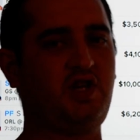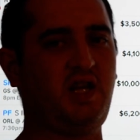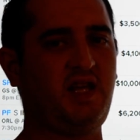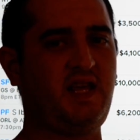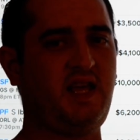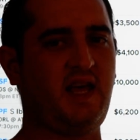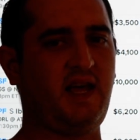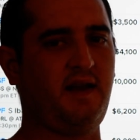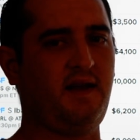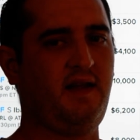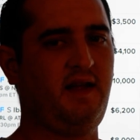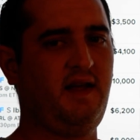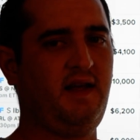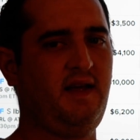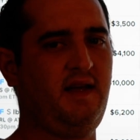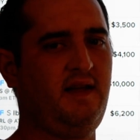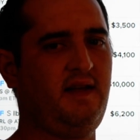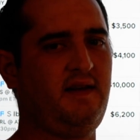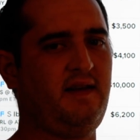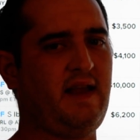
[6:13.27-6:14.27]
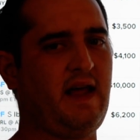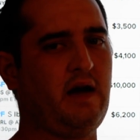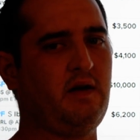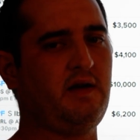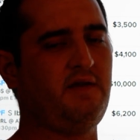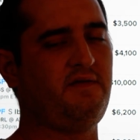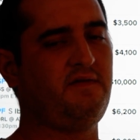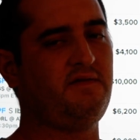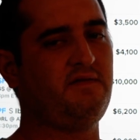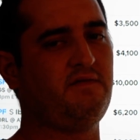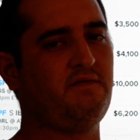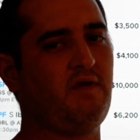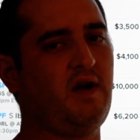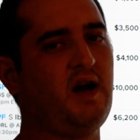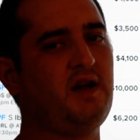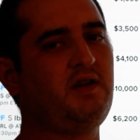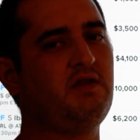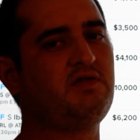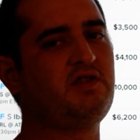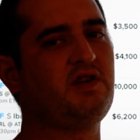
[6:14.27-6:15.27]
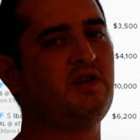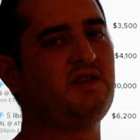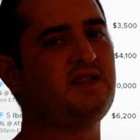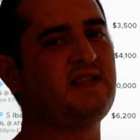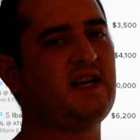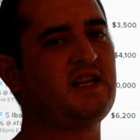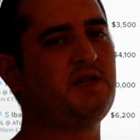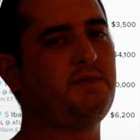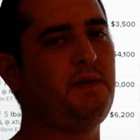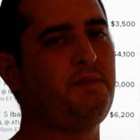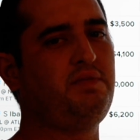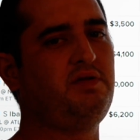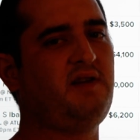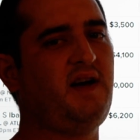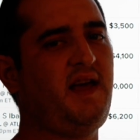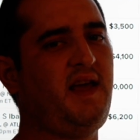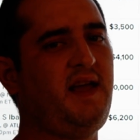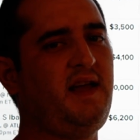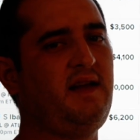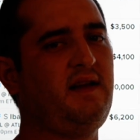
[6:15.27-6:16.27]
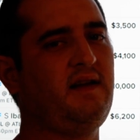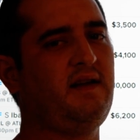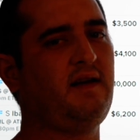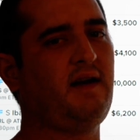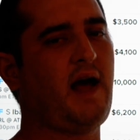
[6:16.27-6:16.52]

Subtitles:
again. Now, if Rondo turns out to be playing,